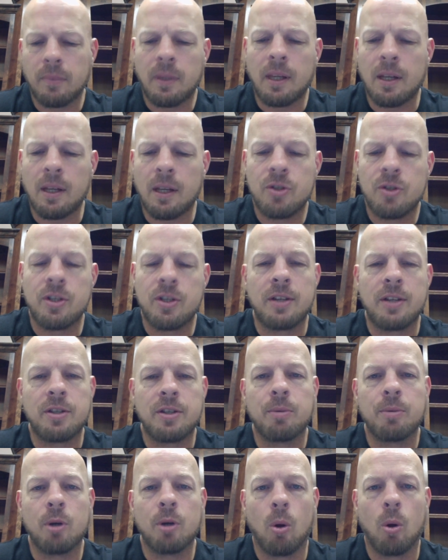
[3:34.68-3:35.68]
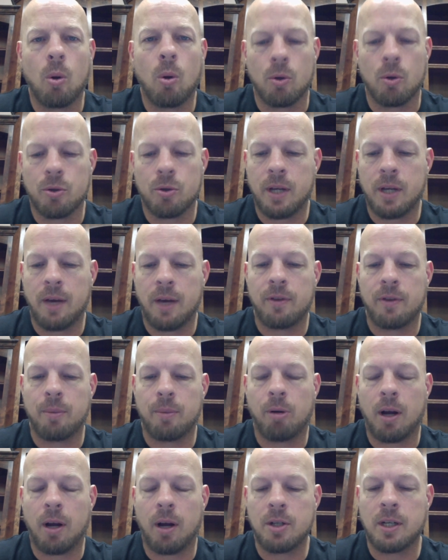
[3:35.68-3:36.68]
Set some goals. If the
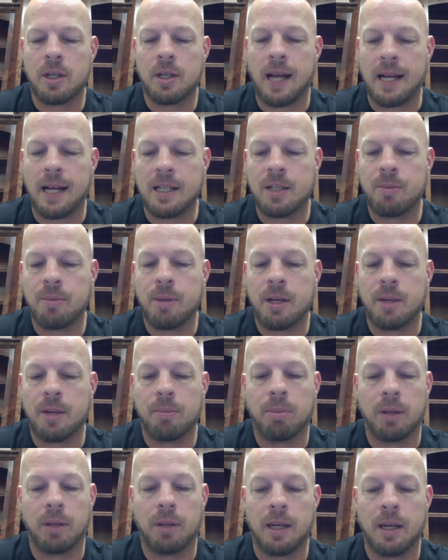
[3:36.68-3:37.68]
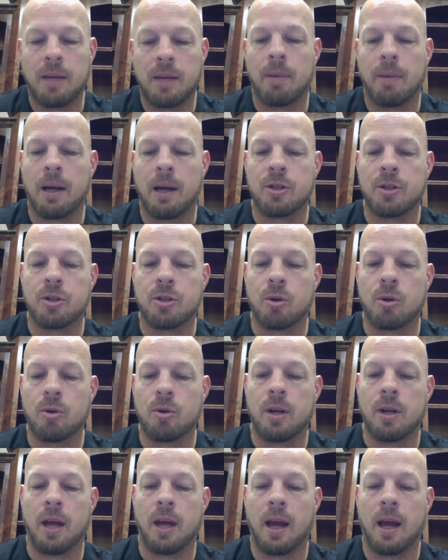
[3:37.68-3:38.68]
project has to be completed by a certain
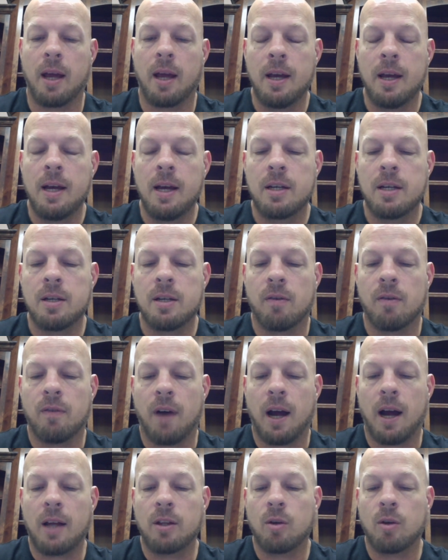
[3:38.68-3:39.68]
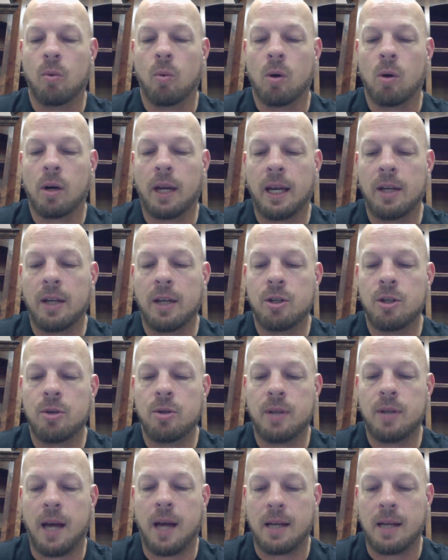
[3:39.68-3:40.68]
day, divide the work into
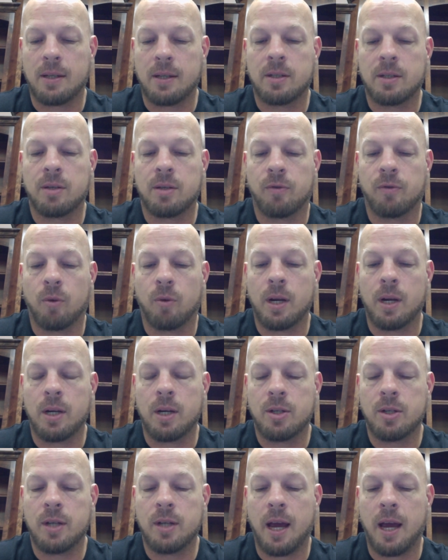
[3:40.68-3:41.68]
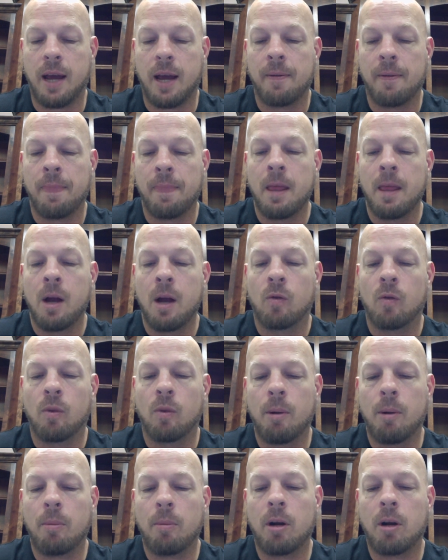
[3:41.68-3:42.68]
tasks for each day.
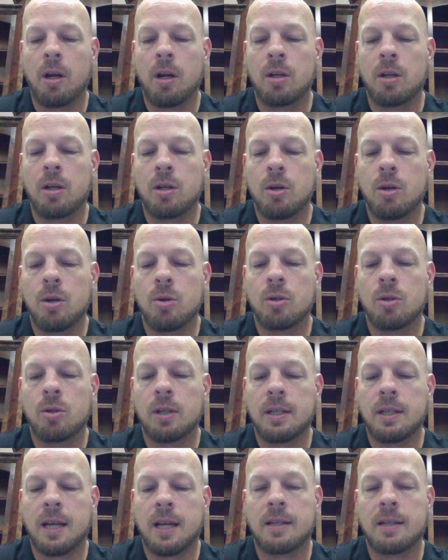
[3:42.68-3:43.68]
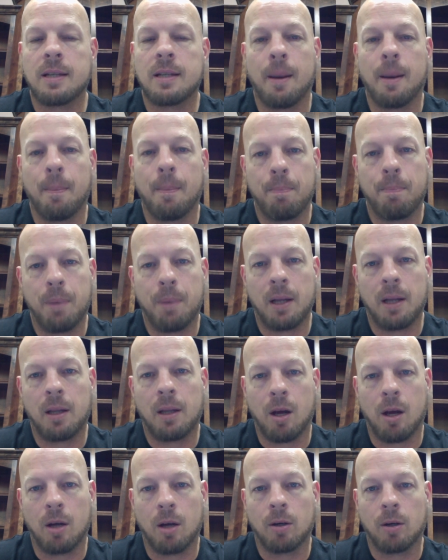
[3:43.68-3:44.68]
Remember, it usually takes a bit
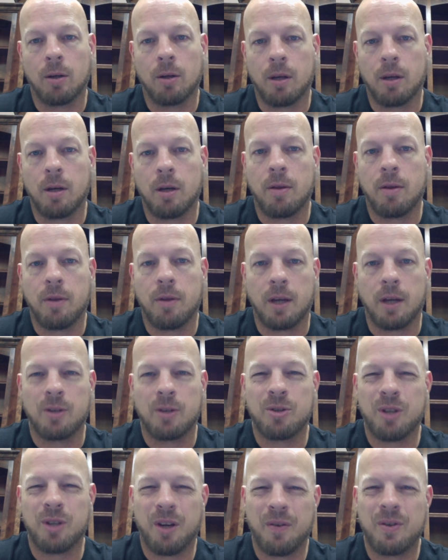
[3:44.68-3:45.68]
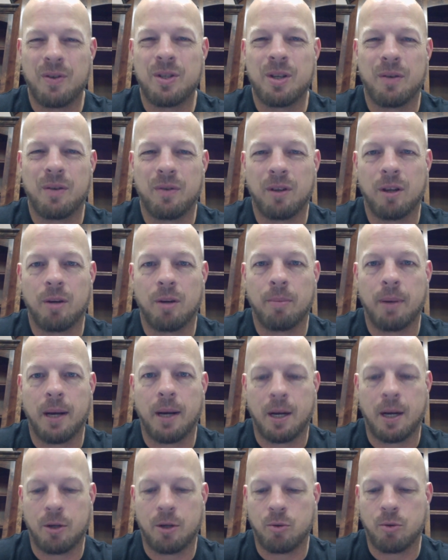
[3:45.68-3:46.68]
longer than you think, so give yourself a little bit of
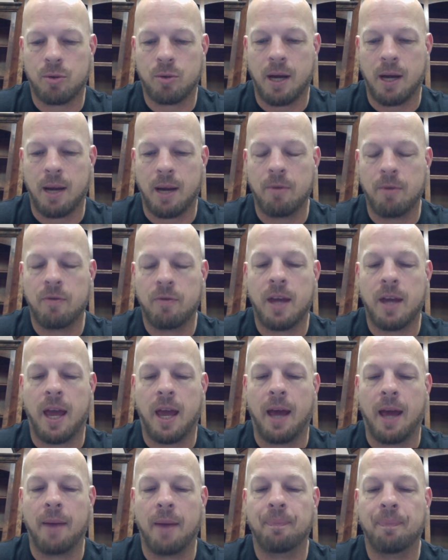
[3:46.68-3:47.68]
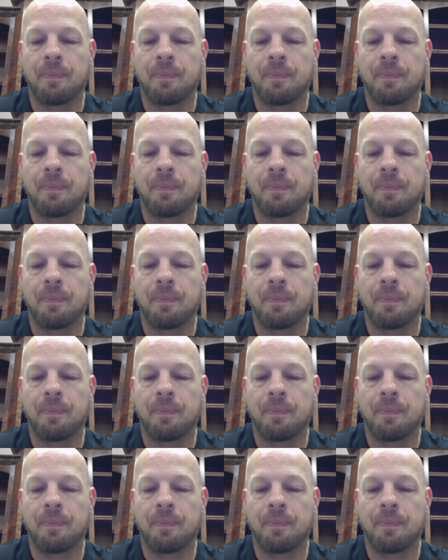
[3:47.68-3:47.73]
extra time if you can.